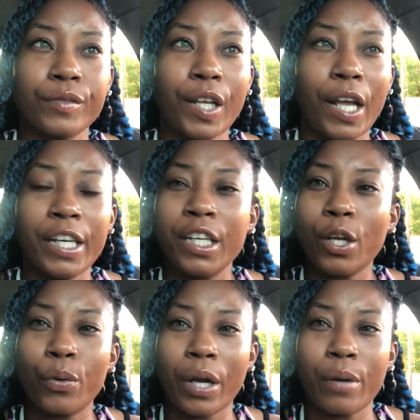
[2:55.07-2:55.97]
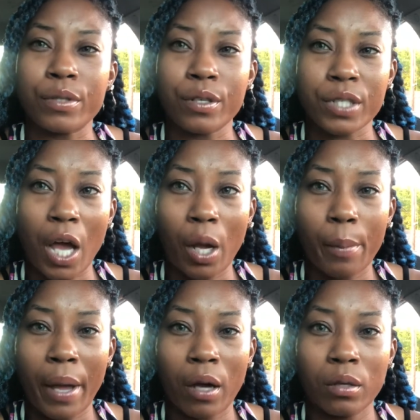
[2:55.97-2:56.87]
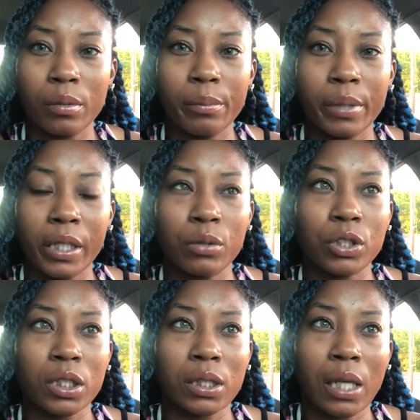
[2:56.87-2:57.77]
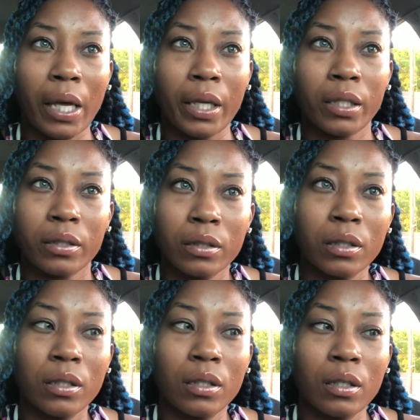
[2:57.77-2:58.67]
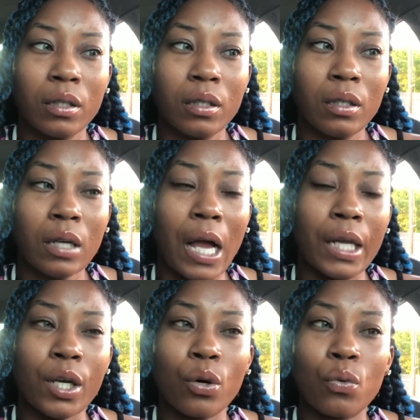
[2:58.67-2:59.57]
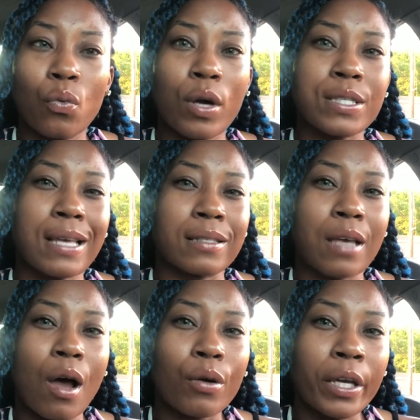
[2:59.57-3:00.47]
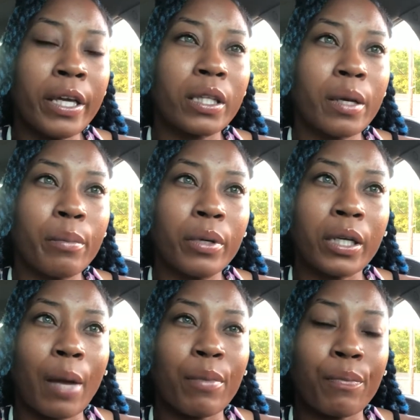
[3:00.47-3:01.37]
I didn't know what I was going to talk about, but it was just like, I know once I talk and hit that button, I'll be